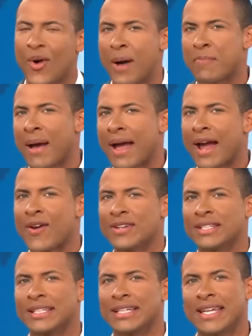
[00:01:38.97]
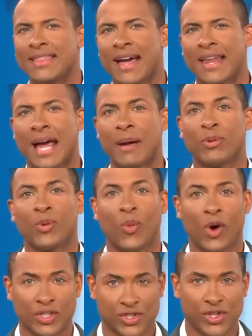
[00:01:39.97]
Apparently, that Apple
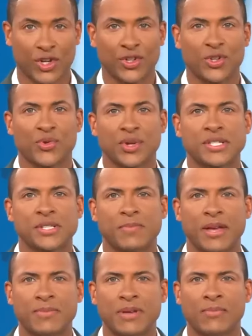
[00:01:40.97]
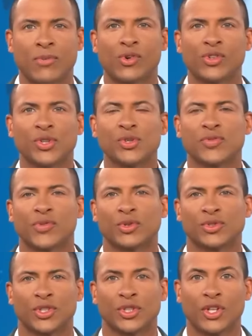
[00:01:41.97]
Watch on your wrist may be more useful
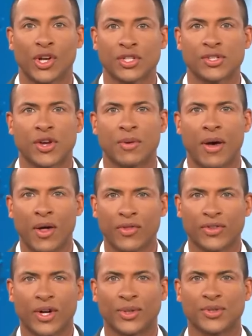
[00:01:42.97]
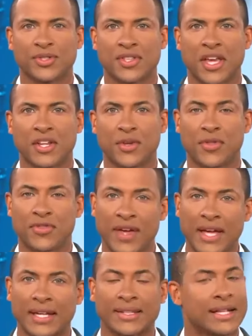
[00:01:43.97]
to your long term health goals than you
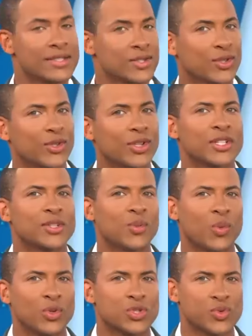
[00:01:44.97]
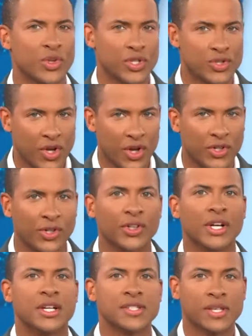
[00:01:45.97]
think. That's according to the Wall Street Journal.
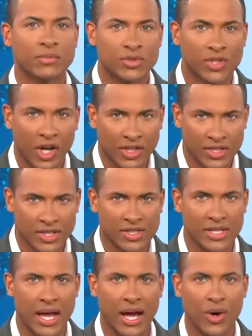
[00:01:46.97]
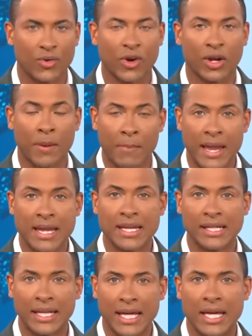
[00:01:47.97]
Some doctors now are
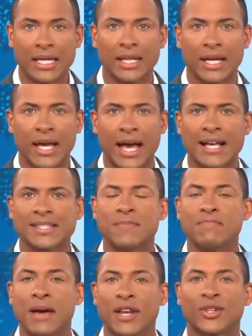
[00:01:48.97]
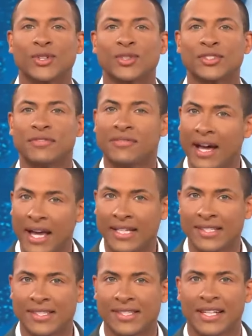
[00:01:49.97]
recommending it as a medical
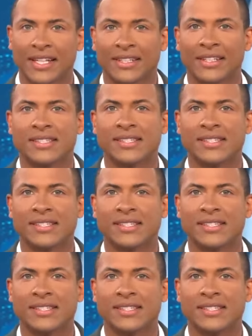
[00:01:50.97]
device. They